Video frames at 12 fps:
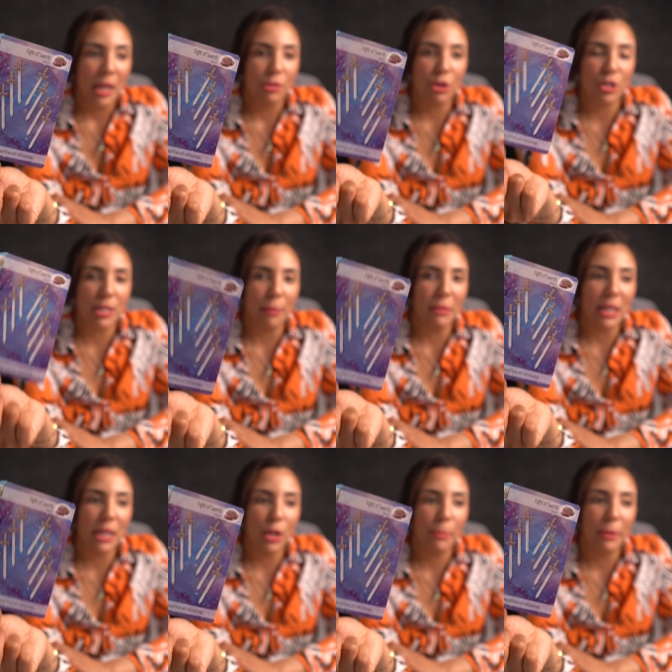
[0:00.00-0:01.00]
there's
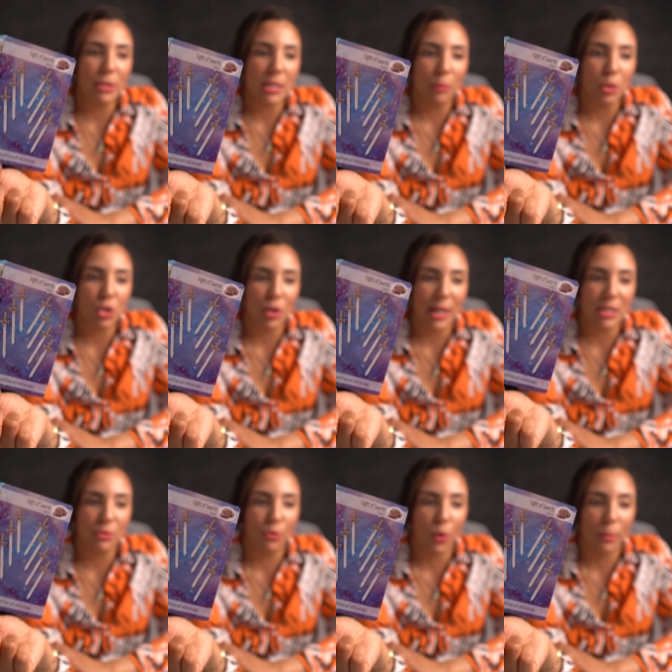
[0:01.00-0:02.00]
something here about someone
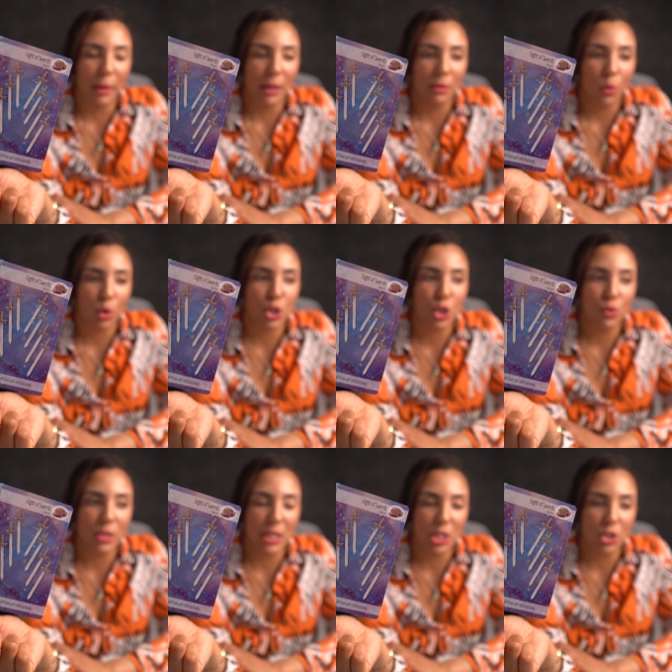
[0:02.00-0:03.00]
transforming or
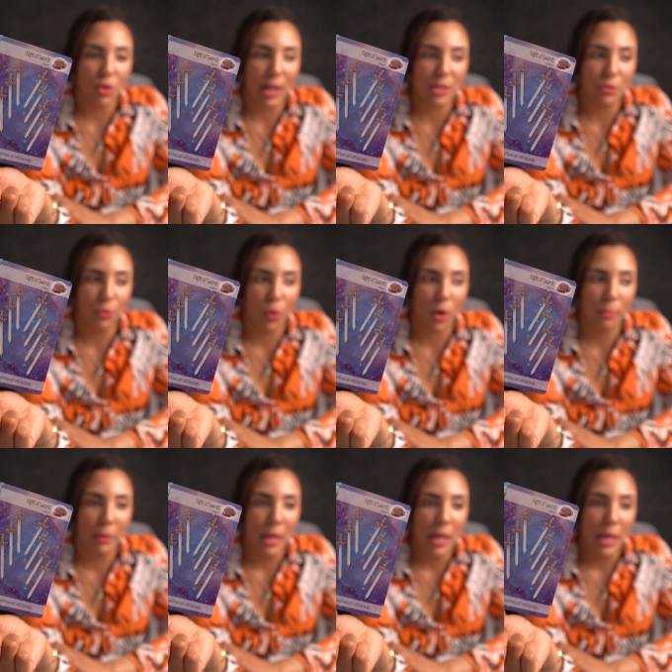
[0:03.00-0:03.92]
choosing to transform.